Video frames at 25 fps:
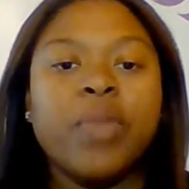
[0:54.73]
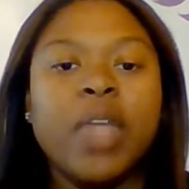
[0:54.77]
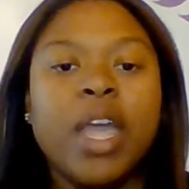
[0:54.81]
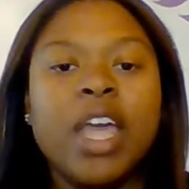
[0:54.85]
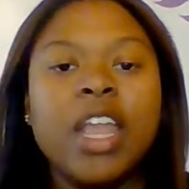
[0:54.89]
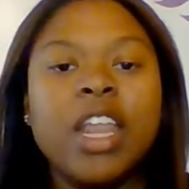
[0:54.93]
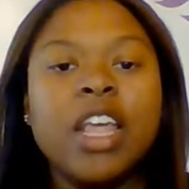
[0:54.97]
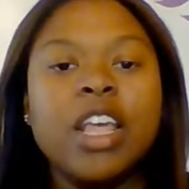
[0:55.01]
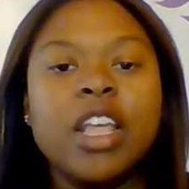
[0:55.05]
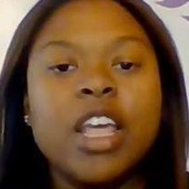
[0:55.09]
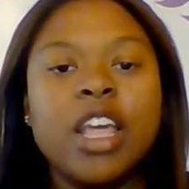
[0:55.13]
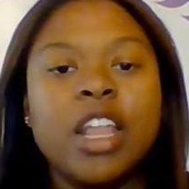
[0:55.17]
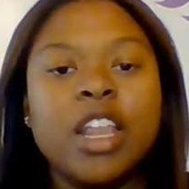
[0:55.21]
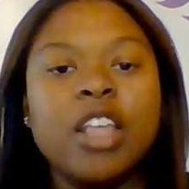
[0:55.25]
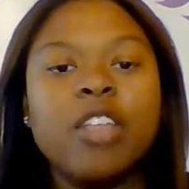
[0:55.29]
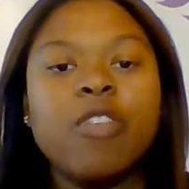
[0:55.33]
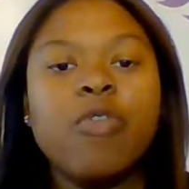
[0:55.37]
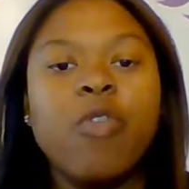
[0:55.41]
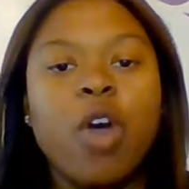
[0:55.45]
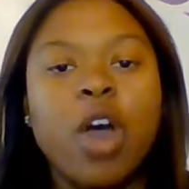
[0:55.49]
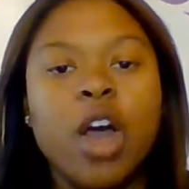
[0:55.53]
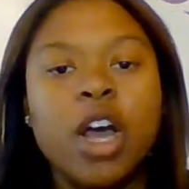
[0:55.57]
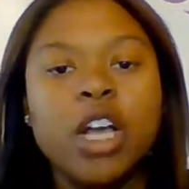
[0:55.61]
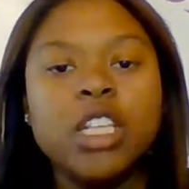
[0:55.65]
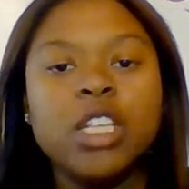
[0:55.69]
And it is
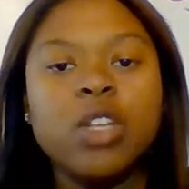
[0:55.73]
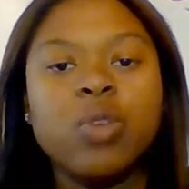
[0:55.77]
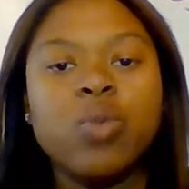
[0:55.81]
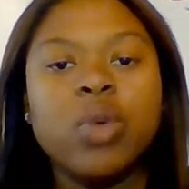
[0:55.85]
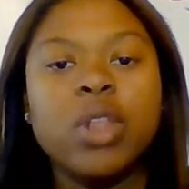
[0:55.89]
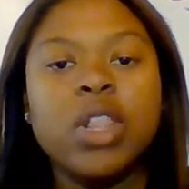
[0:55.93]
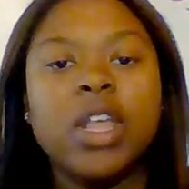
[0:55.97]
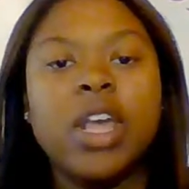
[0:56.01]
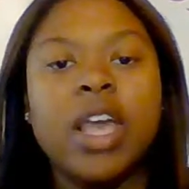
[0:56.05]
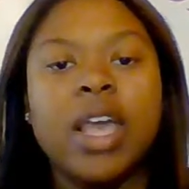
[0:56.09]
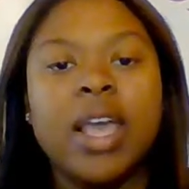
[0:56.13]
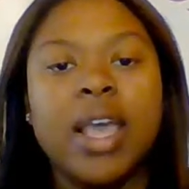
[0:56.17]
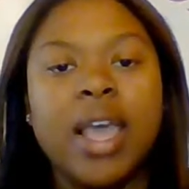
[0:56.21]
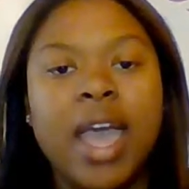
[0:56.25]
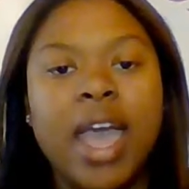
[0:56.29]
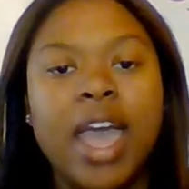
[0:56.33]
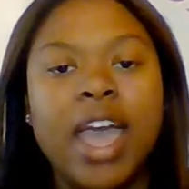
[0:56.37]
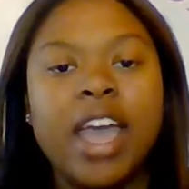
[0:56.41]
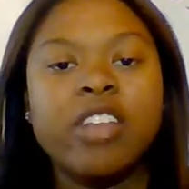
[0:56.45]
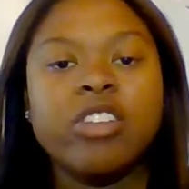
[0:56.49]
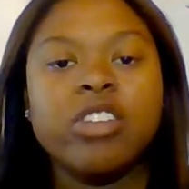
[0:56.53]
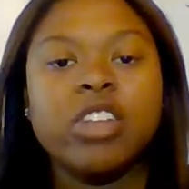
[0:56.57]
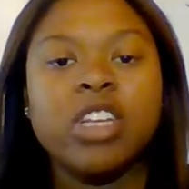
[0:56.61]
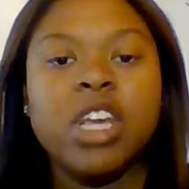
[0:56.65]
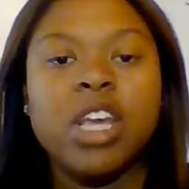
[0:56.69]
for us to really
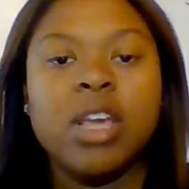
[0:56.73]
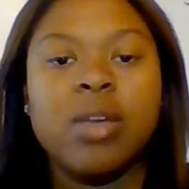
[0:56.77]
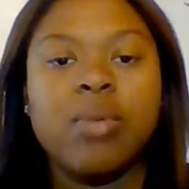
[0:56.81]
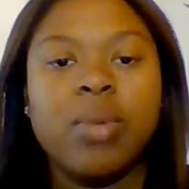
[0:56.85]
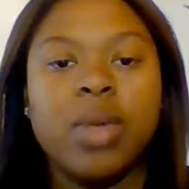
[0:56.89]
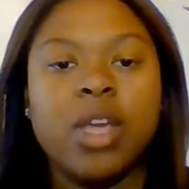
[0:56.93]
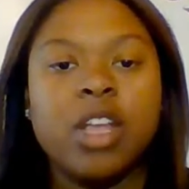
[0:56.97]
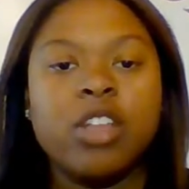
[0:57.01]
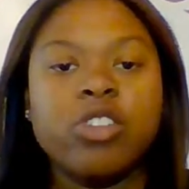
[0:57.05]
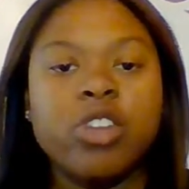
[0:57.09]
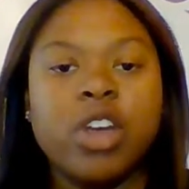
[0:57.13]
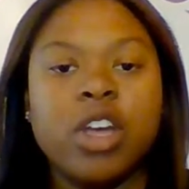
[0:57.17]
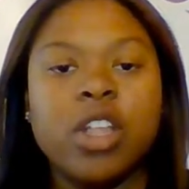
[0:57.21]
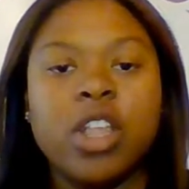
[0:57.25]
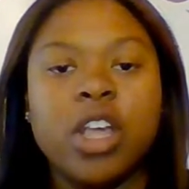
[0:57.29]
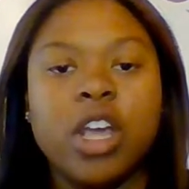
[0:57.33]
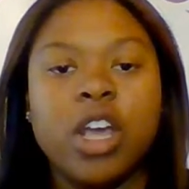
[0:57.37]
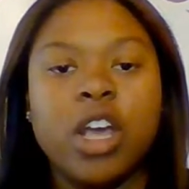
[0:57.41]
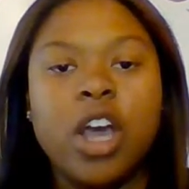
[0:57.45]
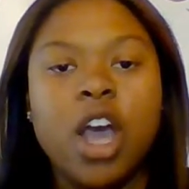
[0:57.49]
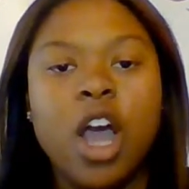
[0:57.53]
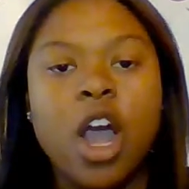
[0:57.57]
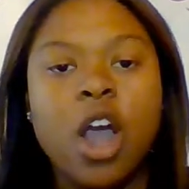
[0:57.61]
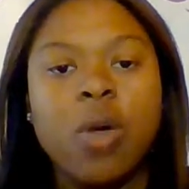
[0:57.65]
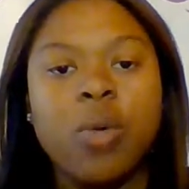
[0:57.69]
engage and keep each other
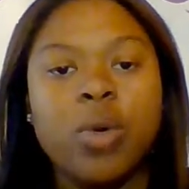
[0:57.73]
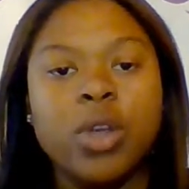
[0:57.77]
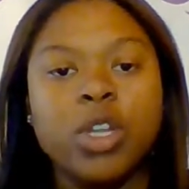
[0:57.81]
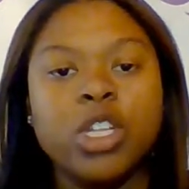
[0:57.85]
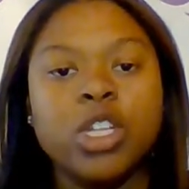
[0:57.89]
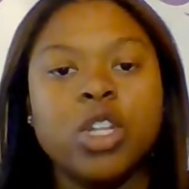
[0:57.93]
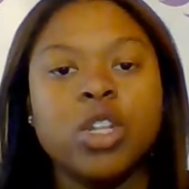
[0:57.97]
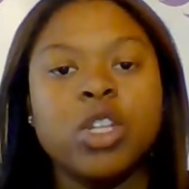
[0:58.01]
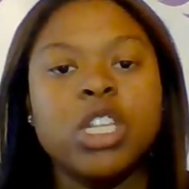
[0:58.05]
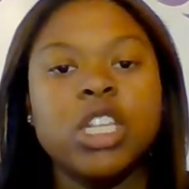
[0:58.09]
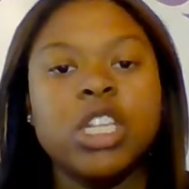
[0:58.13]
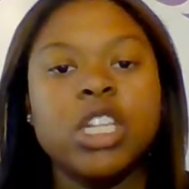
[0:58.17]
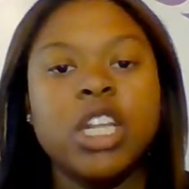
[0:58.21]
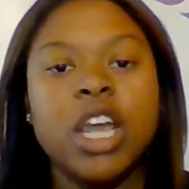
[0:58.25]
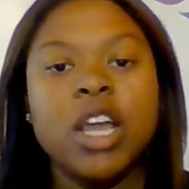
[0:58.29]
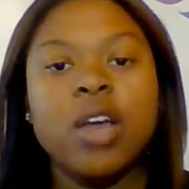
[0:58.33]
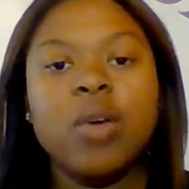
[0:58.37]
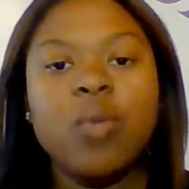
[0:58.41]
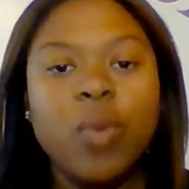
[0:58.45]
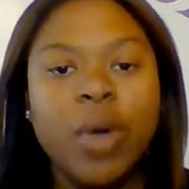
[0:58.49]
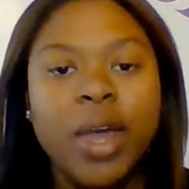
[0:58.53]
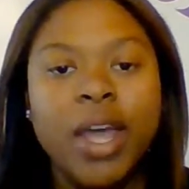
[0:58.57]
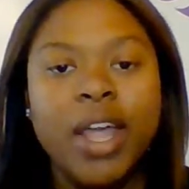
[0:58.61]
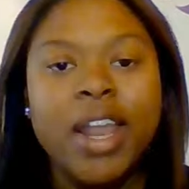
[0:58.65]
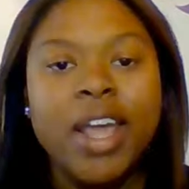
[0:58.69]
encouraged. So stick
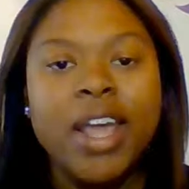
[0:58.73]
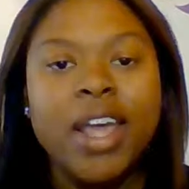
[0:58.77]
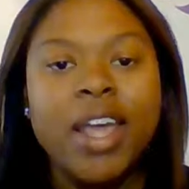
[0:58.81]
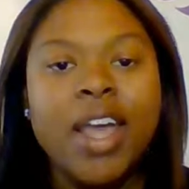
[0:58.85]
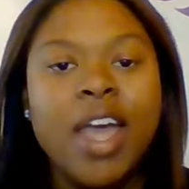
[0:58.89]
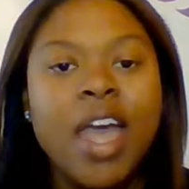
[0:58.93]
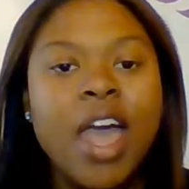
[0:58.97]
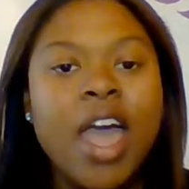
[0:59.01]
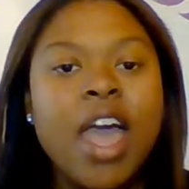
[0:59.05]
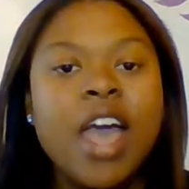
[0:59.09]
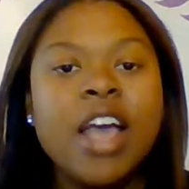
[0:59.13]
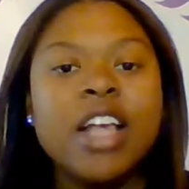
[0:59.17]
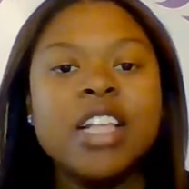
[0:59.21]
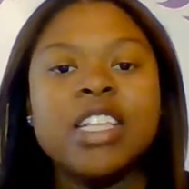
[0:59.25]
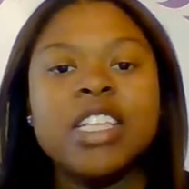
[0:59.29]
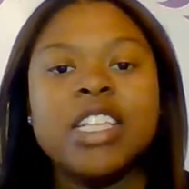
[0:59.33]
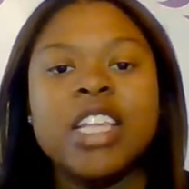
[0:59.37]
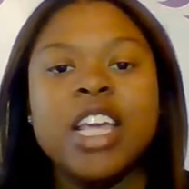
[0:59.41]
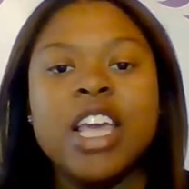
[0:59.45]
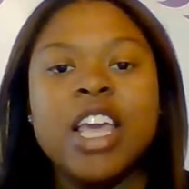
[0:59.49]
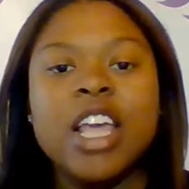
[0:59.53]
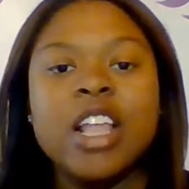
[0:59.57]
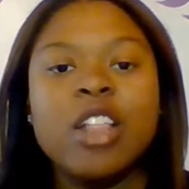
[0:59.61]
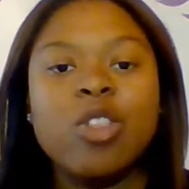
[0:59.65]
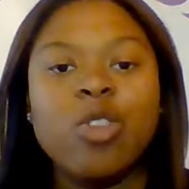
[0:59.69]
with it,
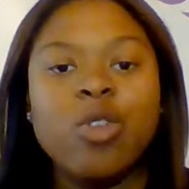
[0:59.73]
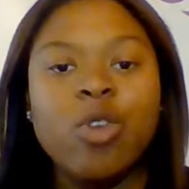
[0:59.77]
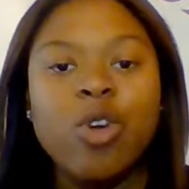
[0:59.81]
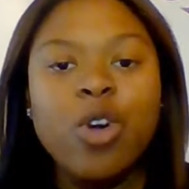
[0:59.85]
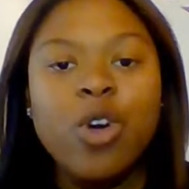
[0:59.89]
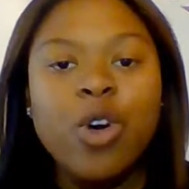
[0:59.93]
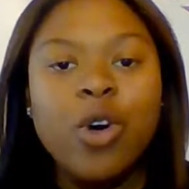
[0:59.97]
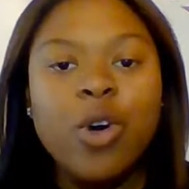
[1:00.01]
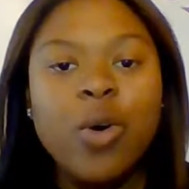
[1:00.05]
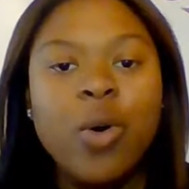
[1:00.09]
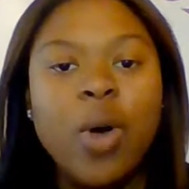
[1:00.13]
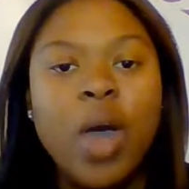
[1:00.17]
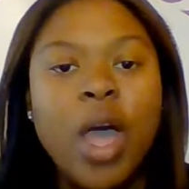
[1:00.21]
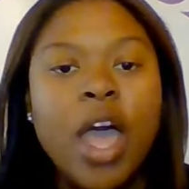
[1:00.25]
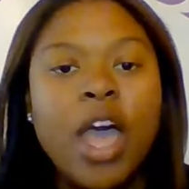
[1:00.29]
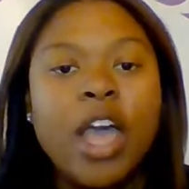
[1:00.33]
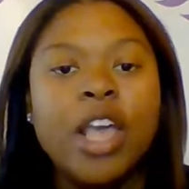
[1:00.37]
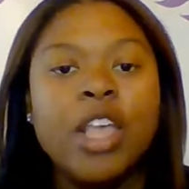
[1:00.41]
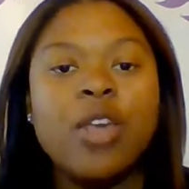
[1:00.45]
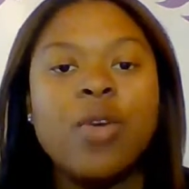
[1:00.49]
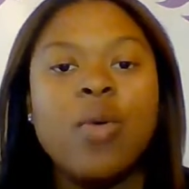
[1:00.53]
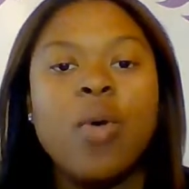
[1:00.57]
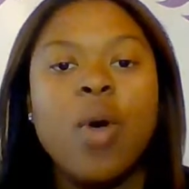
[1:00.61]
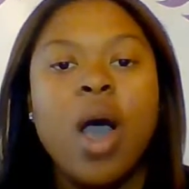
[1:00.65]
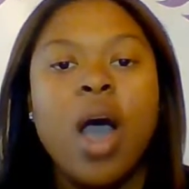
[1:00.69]
see it through.
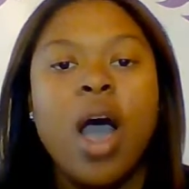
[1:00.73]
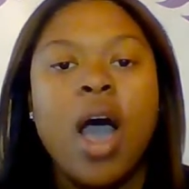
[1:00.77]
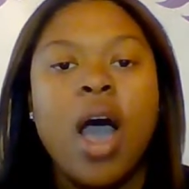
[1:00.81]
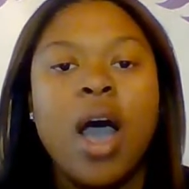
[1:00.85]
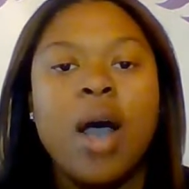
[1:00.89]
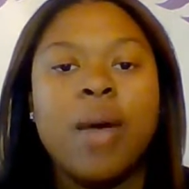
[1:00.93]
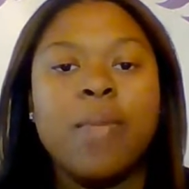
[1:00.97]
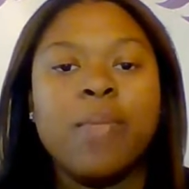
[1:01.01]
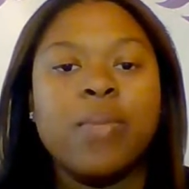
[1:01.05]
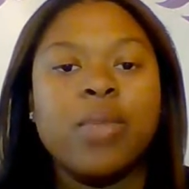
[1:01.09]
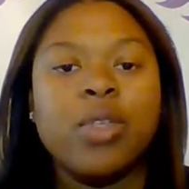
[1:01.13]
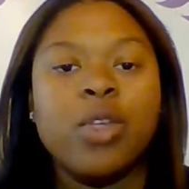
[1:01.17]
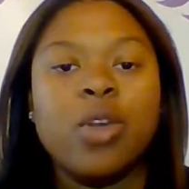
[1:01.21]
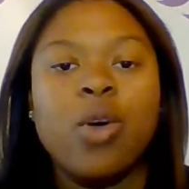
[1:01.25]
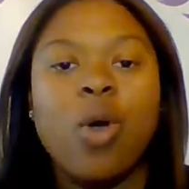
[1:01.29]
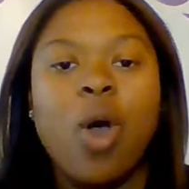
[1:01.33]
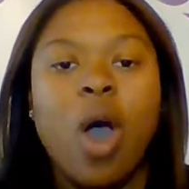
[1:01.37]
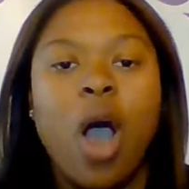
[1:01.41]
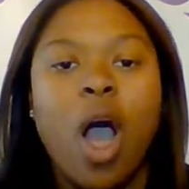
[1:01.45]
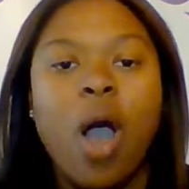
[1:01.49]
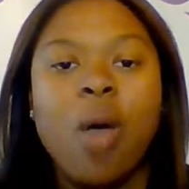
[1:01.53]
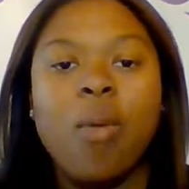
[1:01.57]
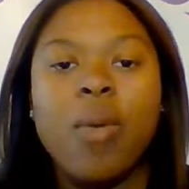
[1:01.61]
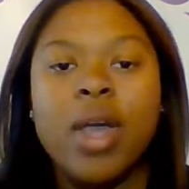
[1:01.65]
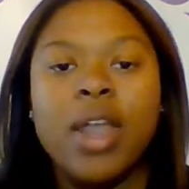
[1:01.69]
You're
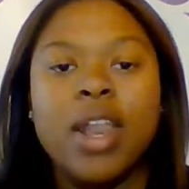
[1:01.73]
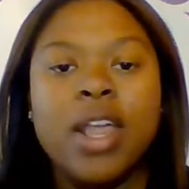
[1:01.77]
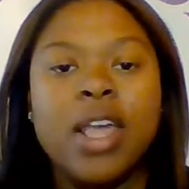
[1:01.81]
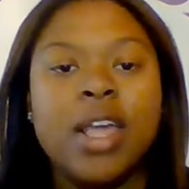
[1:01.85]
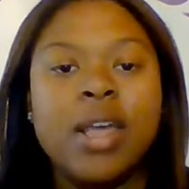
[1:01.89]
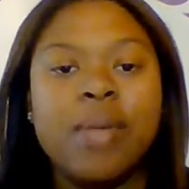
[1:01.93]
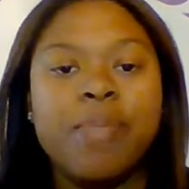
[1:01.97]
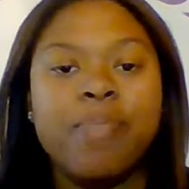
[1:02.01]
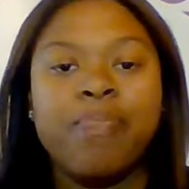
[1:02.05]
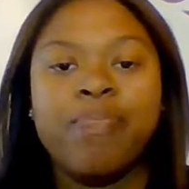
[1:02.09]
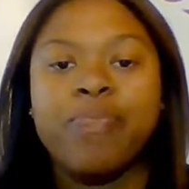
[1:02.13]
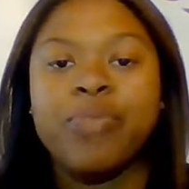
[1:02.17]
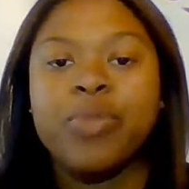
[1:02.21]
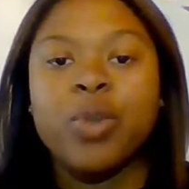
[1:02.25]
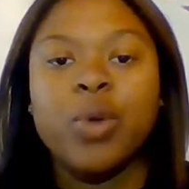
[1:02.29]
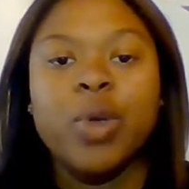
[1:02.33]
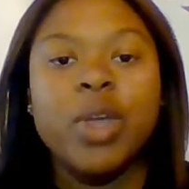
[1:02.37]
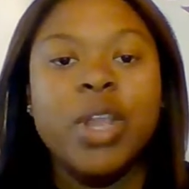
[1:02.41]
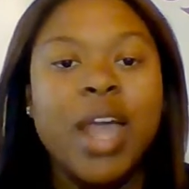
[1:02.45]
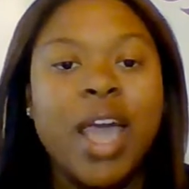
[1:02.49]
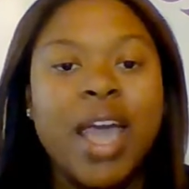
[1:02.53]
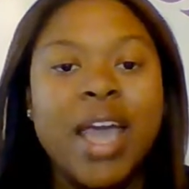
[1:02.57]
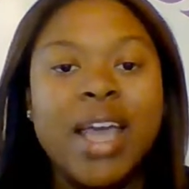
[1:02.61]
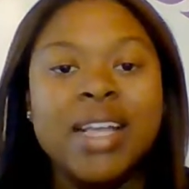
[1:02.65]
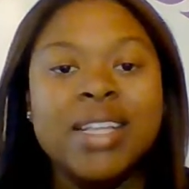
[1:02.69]
already
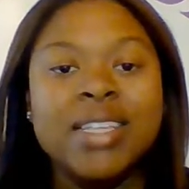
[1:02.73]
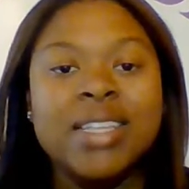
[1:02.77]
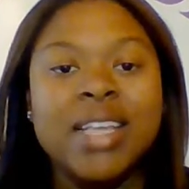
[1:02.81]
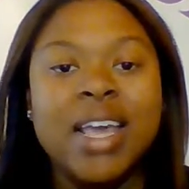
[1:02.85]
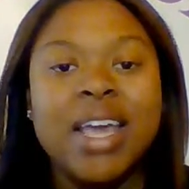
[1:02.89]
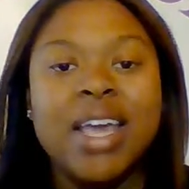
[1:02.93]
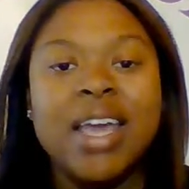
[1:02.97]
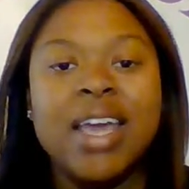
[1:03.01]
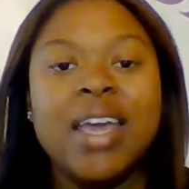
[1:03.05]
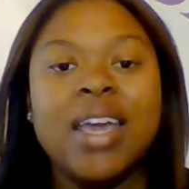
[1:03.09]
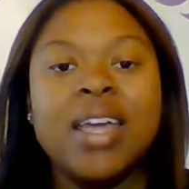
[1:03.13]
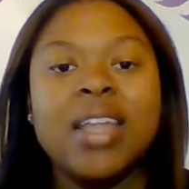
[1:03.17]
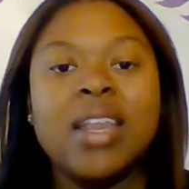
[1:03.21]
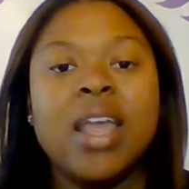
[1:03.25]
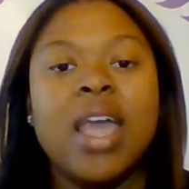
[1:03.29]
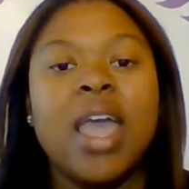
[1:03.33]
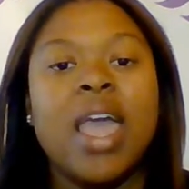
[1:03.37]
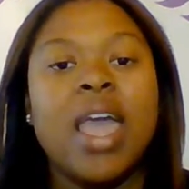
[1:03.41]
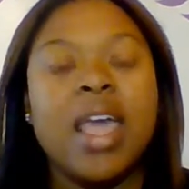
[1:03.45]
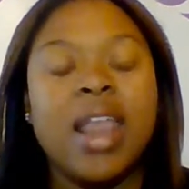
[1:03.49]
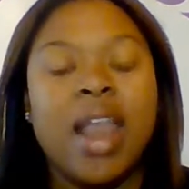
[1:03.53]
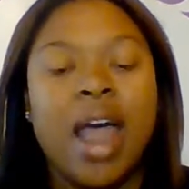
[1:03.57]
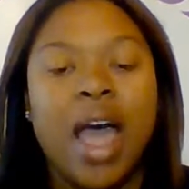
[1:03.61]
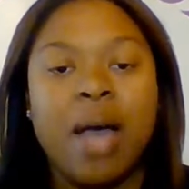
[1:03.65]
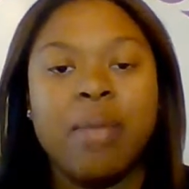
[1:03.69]
3 days in,
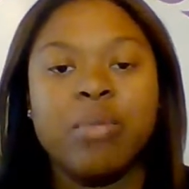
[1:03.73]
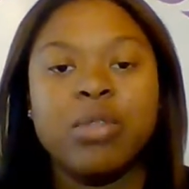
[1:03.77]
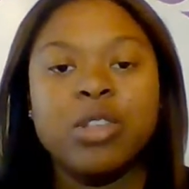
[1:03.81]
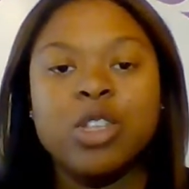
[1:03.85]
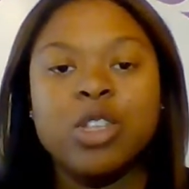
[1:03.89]
and I'm